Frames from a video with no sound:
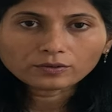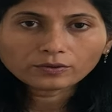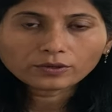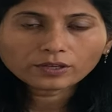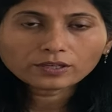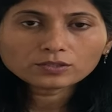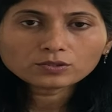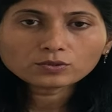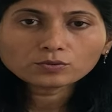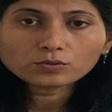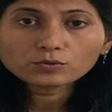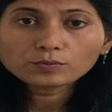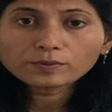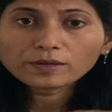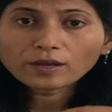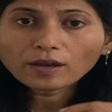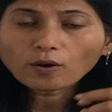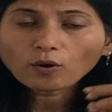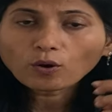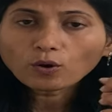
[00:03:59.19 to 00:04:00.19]
Okay, so to
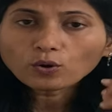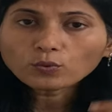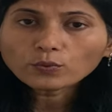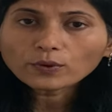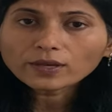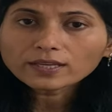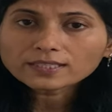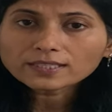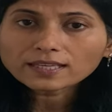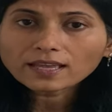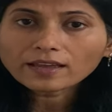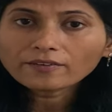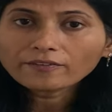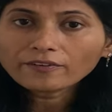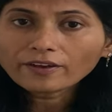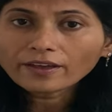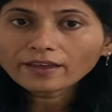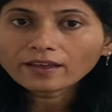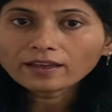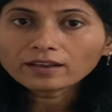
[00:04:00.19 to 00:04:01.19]
be always
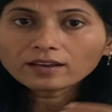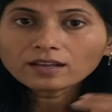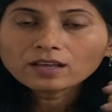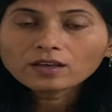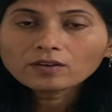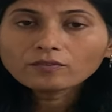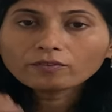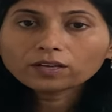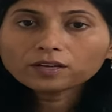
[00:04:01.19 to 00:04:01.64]
aware when